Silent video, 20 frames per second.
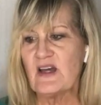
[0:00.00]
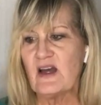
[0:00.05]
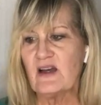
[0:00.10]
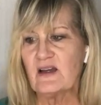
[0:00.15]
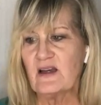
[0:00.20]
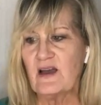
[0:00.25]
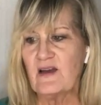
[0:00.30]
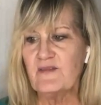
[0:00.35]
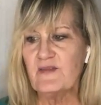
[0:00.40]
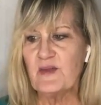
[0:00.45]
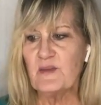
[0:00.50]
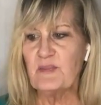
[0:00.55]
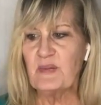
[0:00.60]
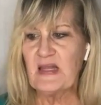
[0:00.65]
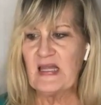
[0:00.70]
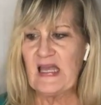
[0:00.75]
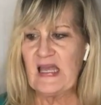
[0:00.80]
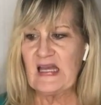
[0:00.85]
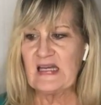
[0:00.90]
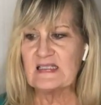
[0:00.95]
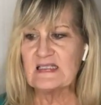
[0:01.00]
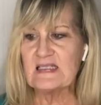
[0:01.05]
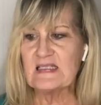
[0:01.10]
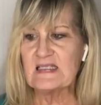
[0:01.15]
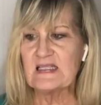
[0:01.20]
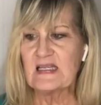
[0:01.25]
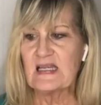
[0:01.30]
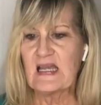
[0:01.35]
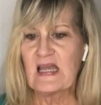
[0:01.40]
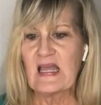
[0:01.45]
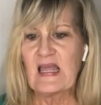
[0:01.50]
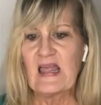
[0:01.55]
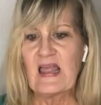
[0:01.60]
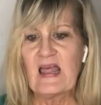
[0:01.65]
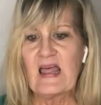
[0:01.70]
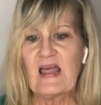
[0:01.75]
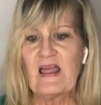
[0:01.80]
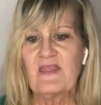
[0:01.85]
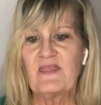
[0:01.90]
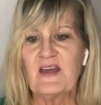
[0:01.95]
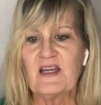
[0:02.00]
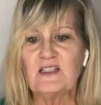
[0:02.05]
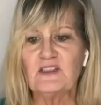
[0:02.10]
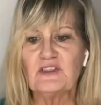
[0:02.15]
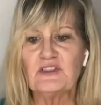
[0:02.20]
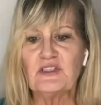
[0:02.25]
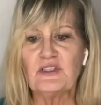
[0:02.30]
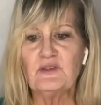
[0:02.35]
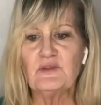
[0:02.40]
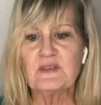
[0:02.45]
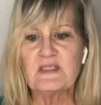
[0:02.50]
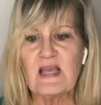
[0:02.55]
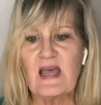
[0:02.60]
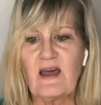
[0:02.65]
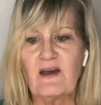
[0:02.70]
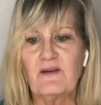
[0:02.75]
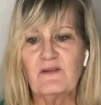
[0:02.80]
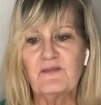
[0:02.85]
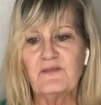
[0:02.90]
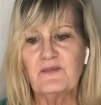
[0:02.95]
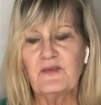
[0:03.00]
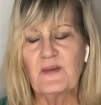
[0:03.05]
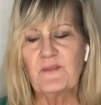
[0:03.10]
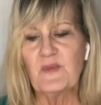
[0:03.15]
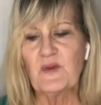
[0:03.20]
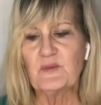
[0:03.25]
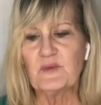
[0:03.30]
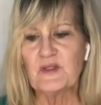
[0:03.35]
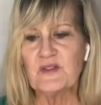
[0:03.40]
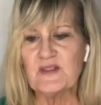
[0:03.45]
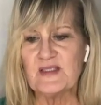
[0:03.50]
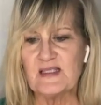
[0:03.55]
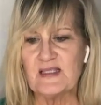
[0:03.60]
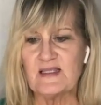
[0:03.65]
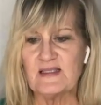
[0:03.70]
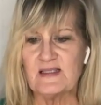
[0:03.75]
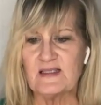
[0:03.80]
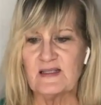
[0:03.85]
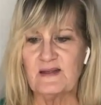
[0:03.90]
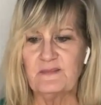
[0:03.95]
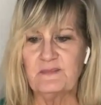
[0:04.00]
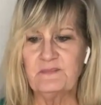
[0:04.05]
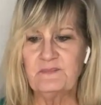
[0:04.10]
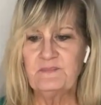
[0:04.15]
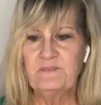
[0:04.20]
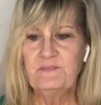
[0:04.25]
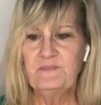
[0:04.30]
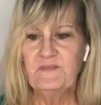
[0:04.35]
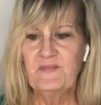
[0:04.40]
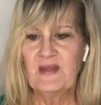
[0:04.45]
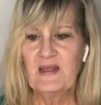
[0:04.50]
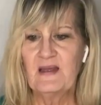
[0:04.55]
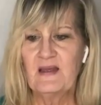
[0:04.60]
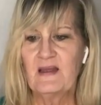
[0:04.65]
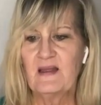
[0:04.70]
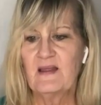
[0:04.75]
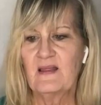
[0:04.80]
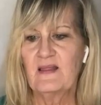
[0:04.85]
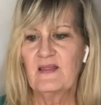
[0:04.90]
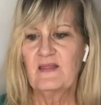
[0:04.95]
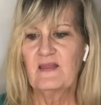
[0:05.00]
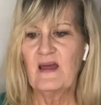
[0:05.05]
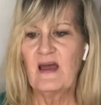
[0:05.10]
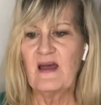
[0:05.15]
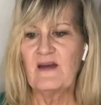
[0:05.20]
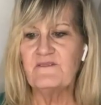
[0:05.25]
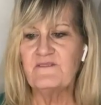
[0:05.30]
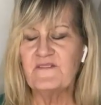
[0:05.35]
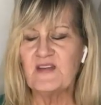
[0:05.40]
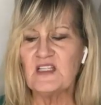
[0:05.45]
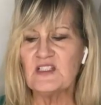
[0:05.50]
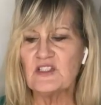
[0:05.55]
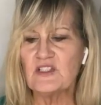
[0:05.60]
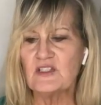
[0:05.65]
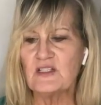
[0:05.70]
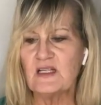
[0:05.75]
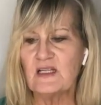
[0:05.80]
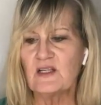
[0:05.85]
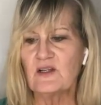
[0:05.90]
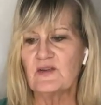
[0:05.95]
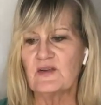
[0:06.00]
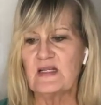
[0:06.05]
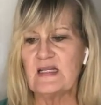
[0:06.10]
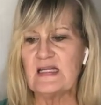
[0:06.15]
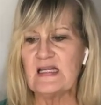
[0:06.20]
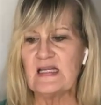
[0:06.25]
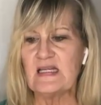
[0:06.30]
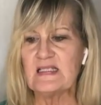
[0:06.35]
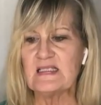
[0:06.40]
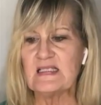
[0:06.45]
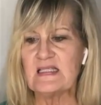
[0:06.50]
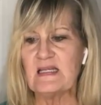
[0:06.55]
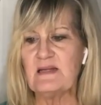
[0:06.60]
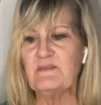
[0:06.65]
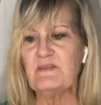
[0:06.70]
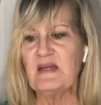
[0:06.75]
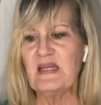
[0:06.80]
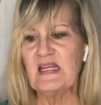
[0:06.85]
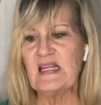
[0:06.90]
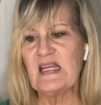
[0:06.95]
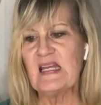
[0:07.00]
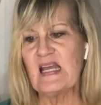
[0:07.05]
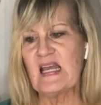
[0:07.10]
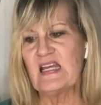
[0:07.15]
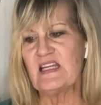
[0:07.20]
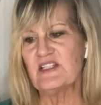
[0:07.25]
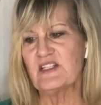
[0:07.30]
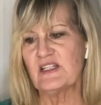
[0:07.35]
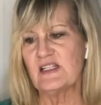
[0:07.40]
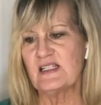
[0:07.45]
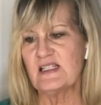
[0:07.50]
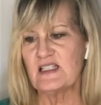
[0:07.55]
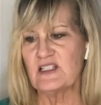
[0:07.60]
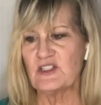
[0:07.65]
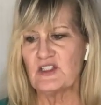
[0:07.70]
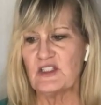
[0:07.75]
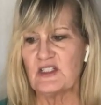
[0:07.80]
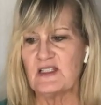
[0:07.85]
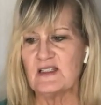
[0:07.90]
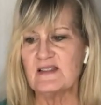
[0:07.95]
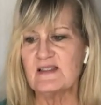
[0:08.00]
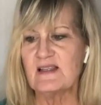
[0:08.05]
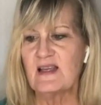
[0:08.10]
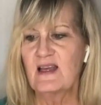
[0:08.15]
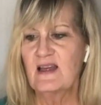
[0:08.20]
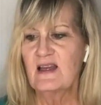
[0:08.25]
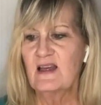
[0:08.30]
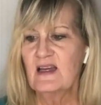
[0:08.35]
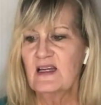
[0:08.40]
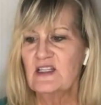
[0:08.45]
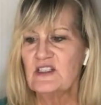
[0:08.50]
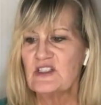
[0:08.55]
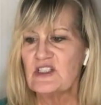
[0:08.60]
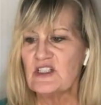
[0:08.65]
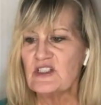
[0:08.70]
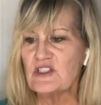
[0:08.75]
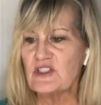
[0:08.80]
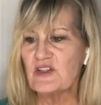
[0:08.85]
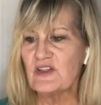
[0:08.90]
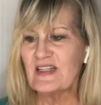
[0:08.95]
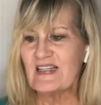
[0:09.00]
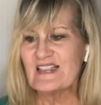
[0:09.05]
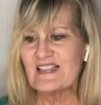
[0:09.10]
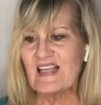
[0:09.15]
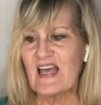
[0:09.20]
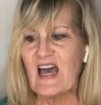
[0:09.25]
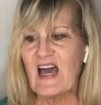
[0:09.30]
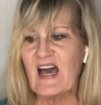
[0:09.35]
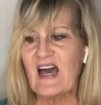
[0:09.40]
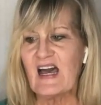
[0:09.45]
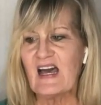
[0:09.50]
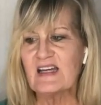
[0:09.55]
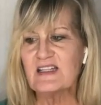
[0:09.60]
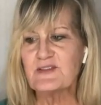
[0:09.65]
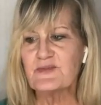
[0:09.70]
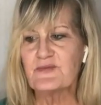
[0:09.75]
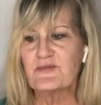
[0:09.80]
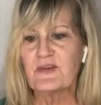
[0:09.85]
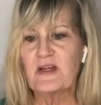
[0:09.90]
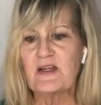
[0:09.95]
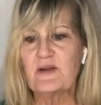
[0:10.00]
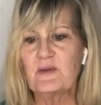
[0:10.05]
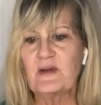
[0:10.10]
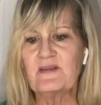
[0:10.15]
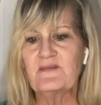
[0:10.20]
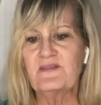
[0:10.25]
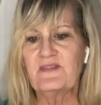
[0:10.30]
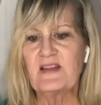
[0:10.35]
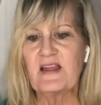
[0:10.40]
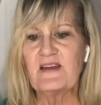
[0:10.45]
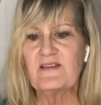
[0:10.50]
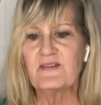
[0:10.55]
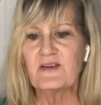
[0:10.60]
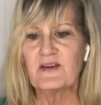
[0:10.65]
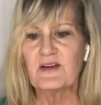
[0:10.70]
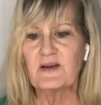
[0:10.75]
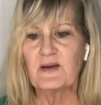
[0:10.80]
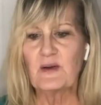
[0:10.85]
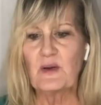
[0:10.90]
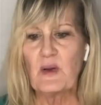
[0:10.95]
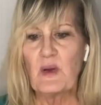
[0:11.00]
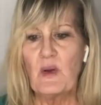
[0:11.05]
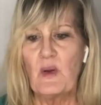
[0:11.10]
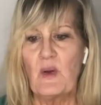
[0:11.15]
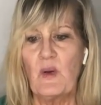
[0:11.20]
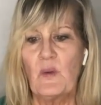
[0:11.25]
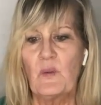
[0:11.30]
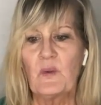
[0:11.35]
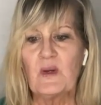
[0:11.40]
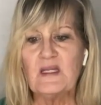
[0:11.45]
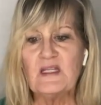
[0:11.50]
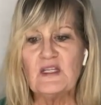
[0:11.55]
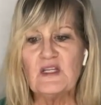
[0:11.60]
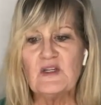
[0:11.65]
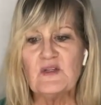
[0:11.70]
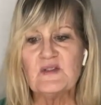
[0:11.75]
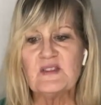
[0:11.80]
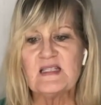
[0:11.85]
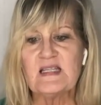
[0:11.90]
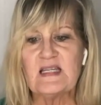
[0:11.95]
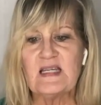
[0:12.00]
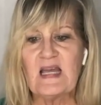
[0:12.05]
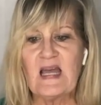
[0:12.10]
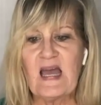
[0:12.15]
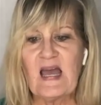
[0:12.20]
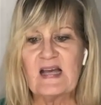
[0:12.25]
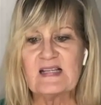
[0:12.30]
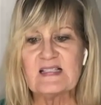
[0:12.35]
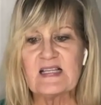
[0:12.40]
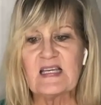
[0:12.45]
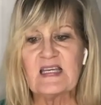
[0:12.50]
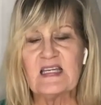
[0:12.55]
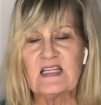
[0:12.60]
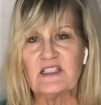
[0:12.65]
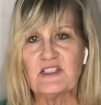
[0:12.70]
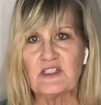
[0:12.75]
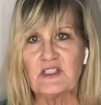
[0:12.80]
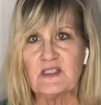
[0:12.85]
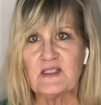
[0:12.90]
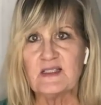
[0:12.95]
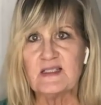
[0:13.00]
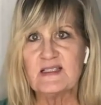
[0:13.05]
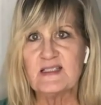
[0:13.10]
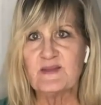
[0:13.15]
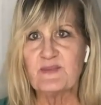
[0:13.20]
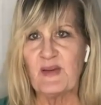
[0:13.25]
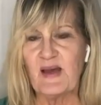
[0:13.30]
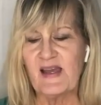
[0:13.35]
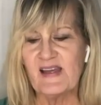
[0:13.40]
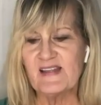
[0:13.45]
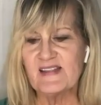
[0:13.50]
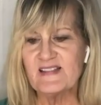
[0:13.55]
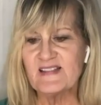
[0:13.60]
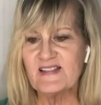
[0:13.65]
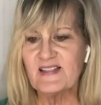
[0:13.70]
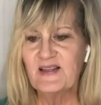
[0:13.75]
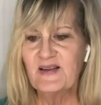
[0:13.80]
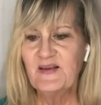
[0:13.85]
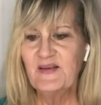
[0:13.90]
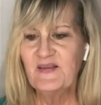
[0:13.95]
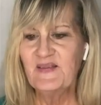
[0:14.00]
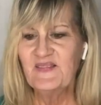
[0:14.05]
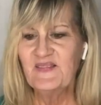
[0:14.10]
stalk of the plant that shoots out from the root system. A featured ingredient in many Asian dishes, ginger is a hot, fragrant flavor when used as a kitchen spice.